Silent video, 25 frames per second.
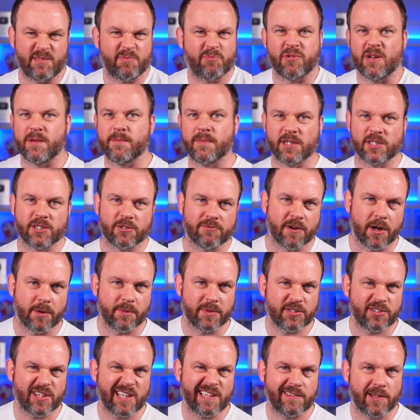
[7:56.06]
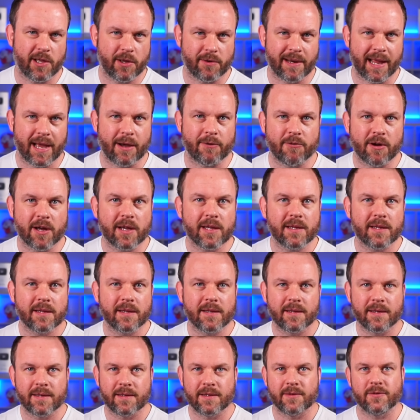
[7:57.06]
he's pretty much at Real Madrid though now, right?
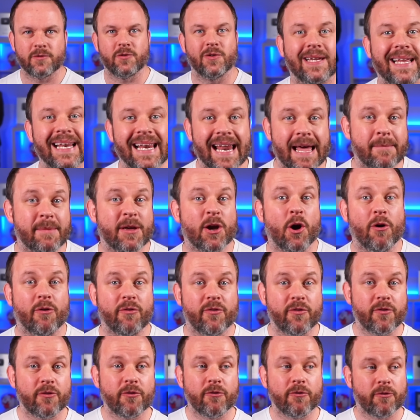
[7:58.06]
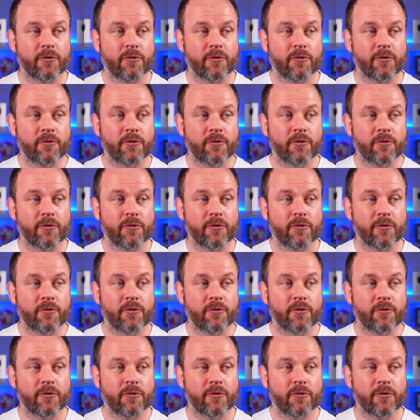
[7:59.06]
So you can let me off.